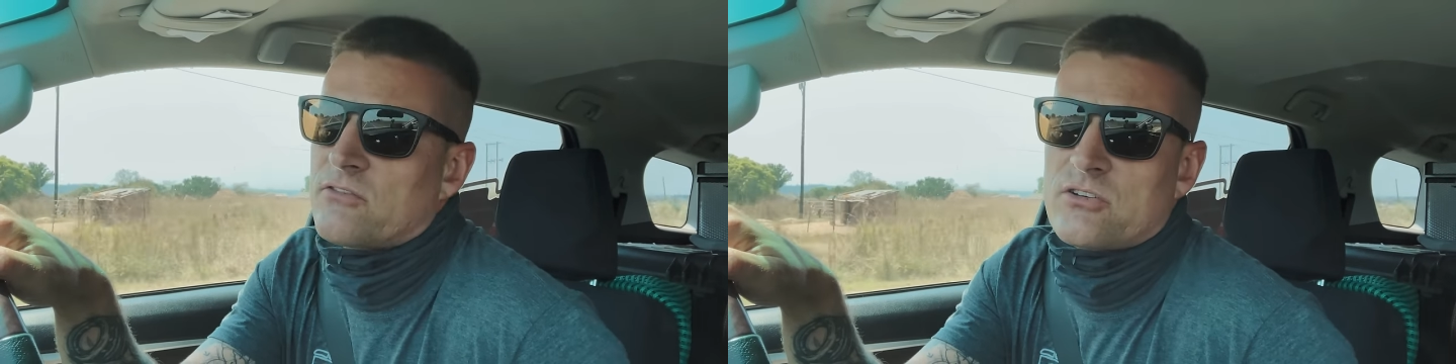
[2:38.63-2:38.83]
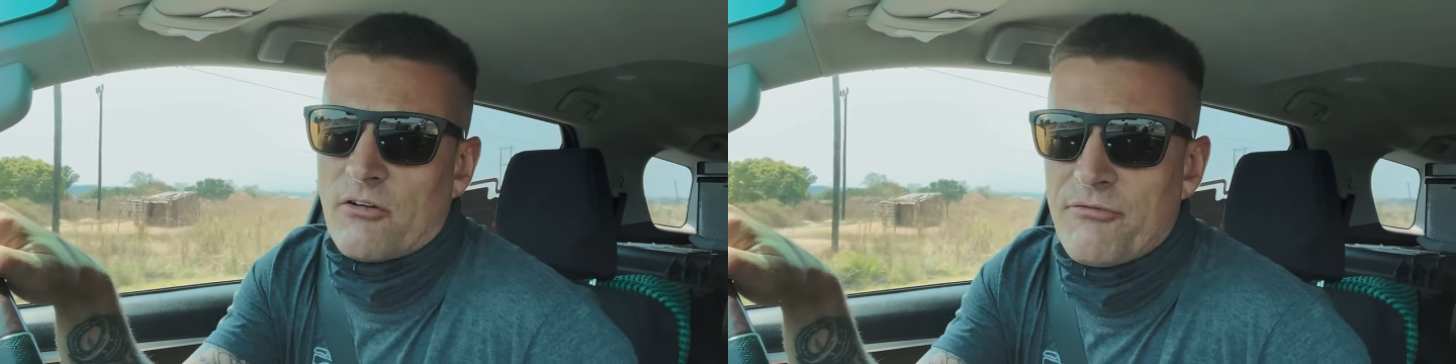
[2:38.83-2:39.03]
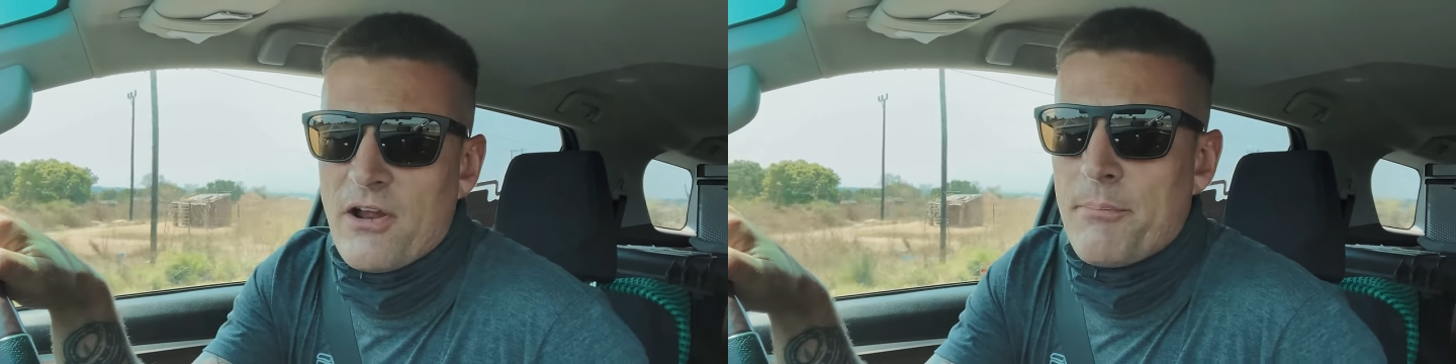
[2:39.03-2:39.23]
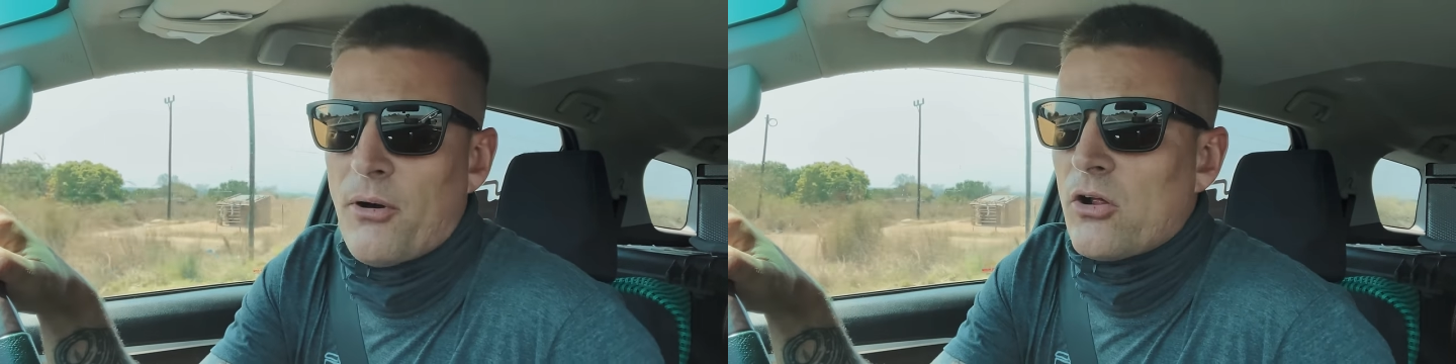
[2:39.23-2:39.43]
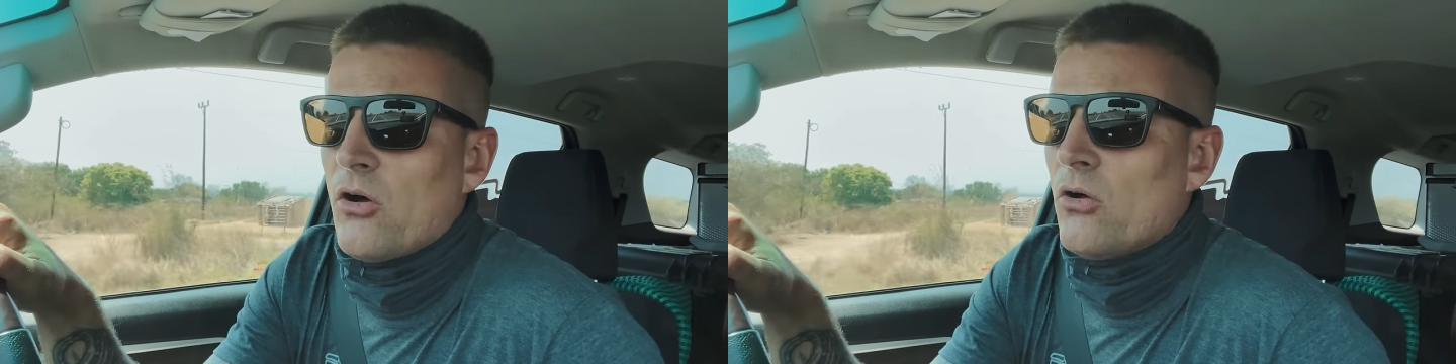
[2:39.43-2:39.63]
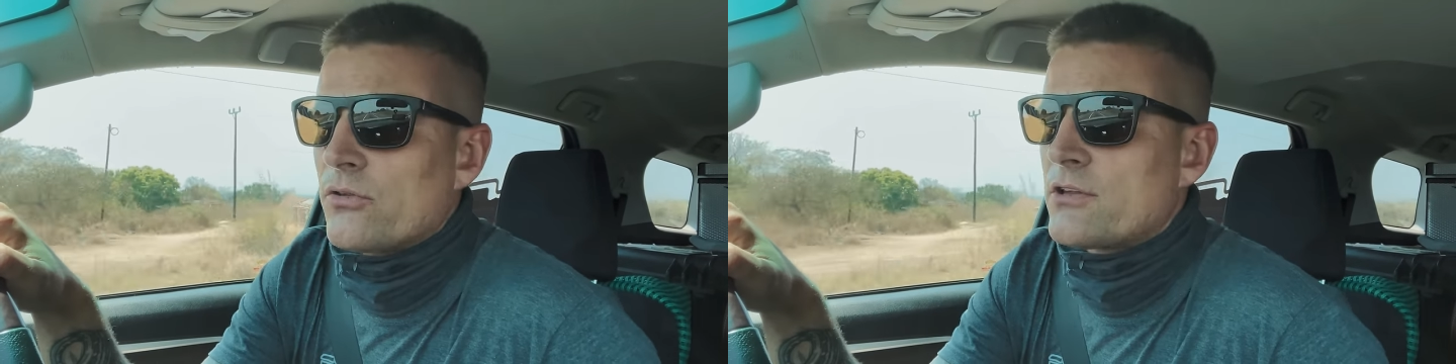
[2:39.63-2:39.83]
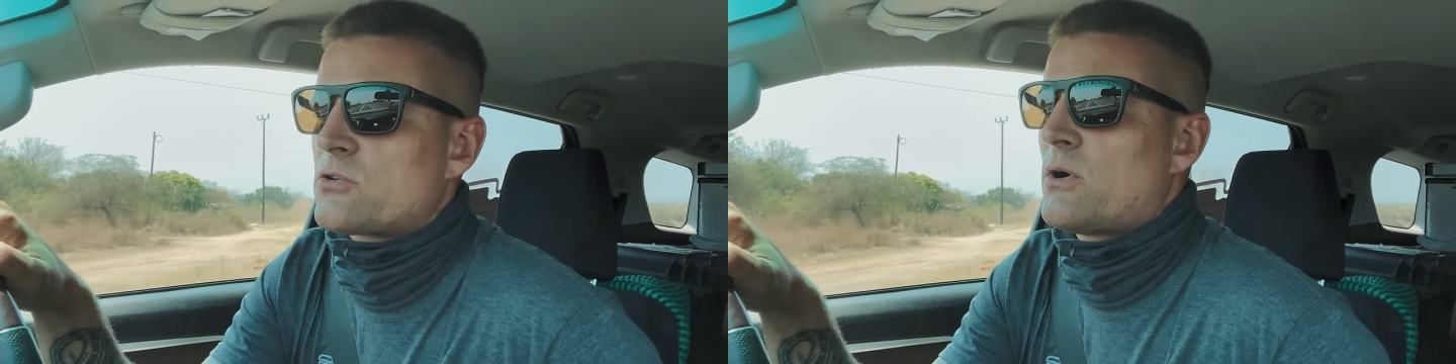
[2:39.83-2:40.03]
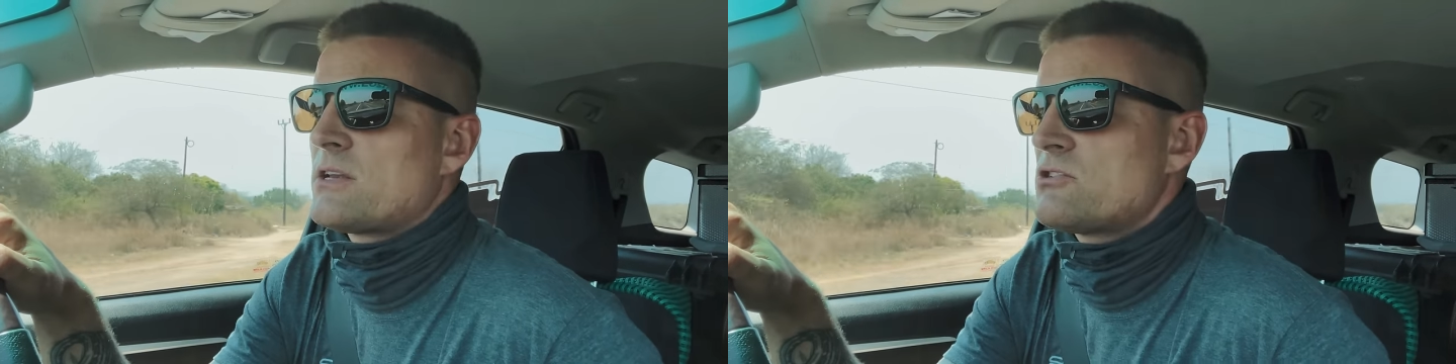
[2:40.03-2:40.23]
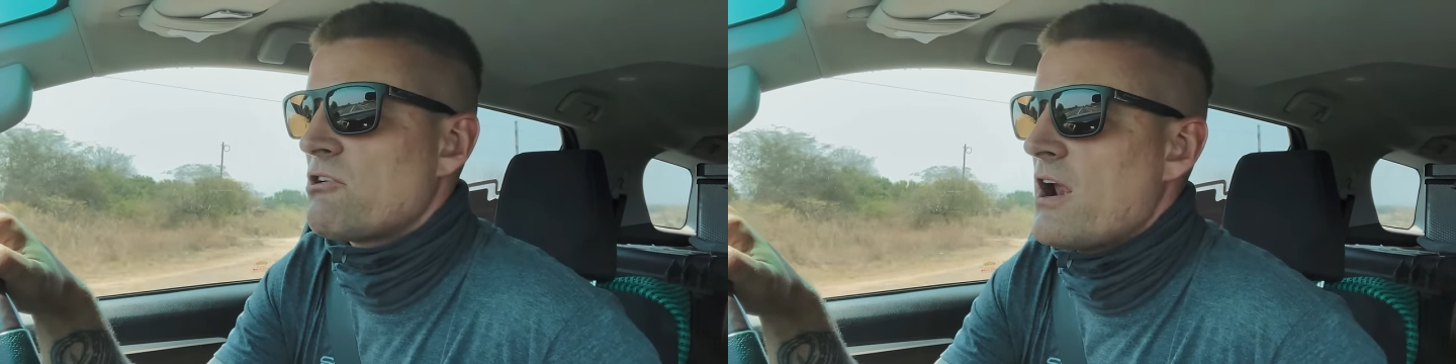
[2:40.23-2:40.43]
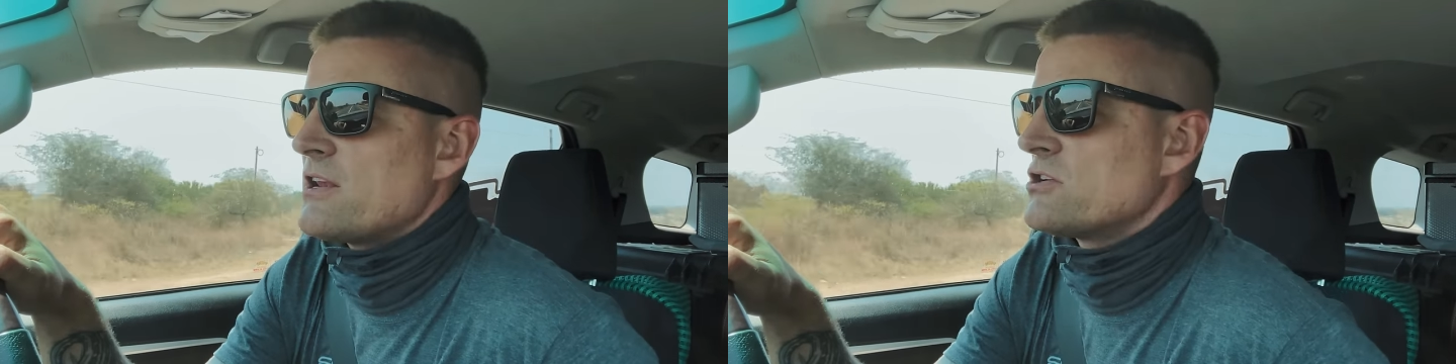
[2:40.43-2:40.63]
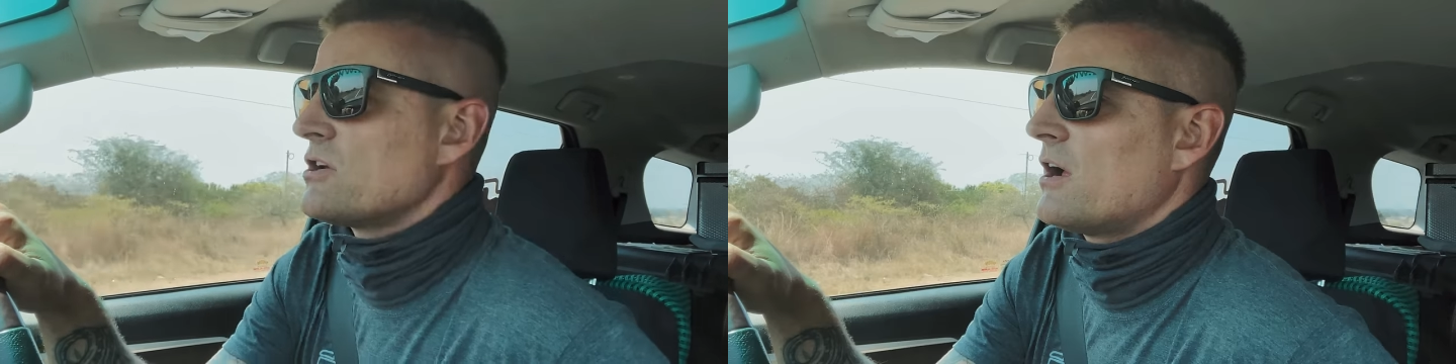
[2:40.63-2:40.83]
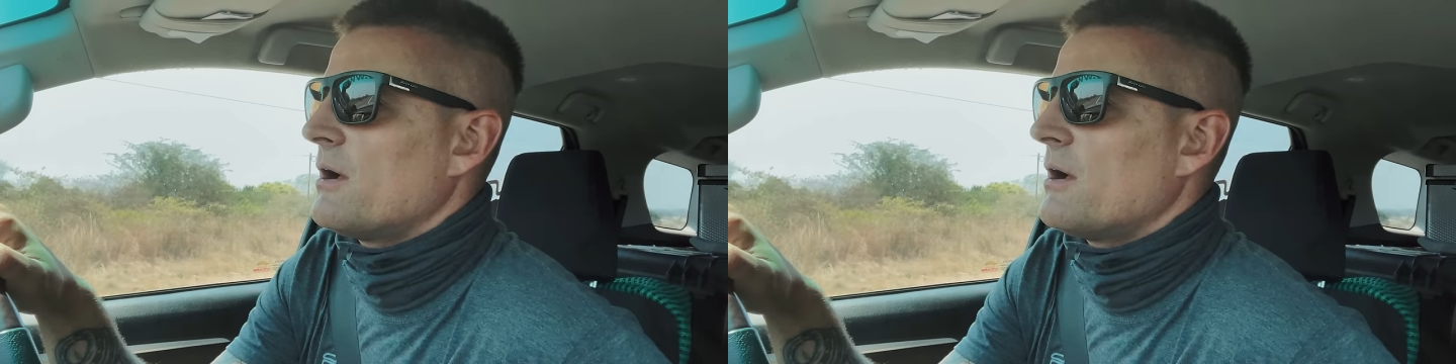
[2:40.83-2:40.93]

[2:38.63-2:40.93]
it's not very potholed. It's quite strange.